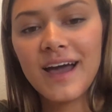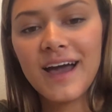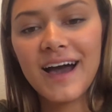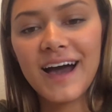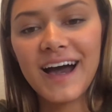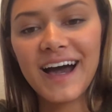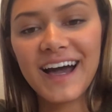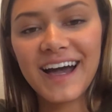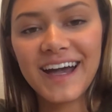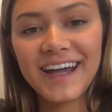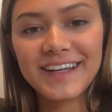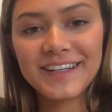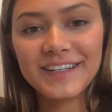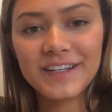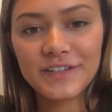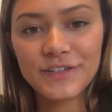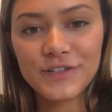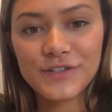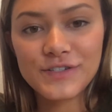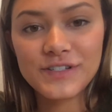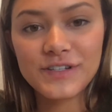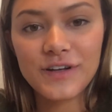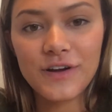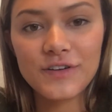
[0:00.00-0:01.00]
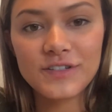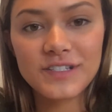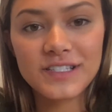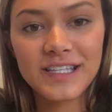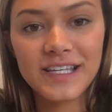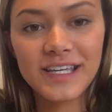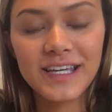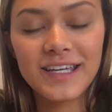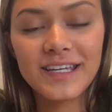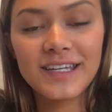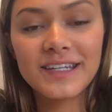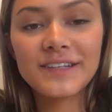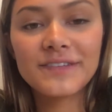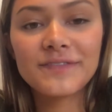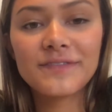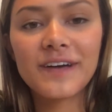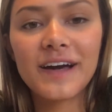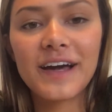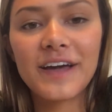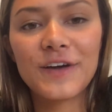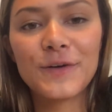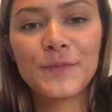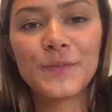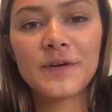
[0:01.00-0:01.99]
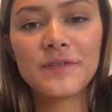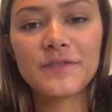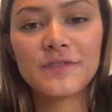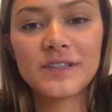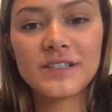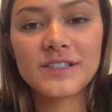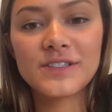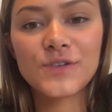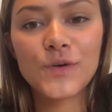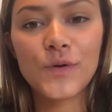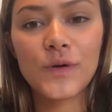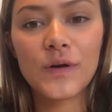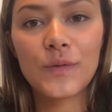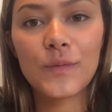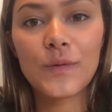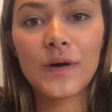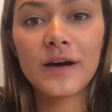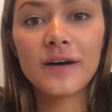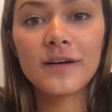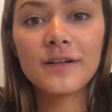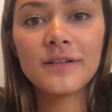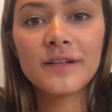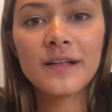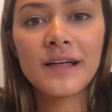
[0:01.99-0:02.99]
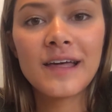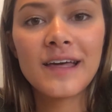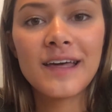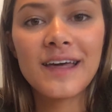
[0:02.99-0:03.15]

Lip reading: Hi, Dr. Starsky. I hope everything's going well.